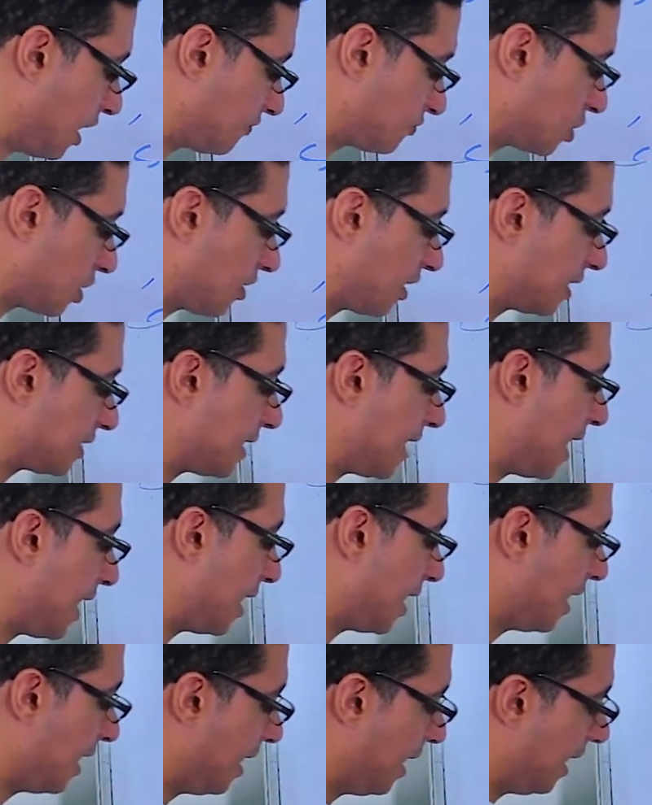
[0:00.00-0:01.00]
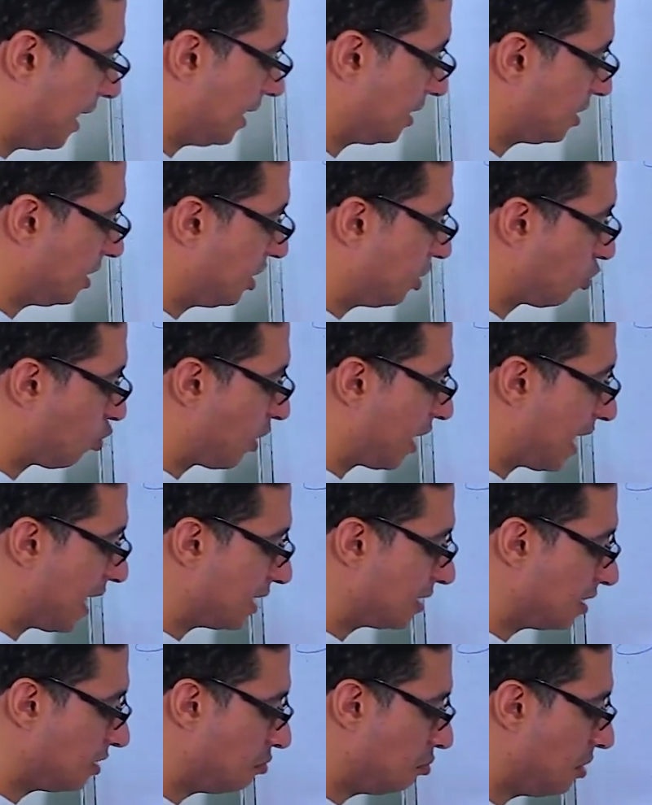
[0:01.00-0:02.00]
after the ta, and here we
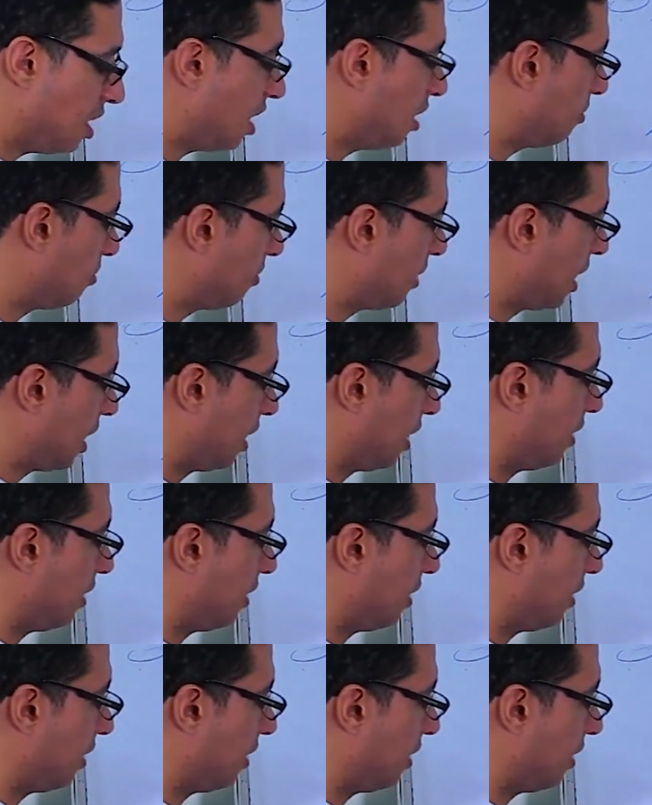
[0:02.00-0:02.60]
added meme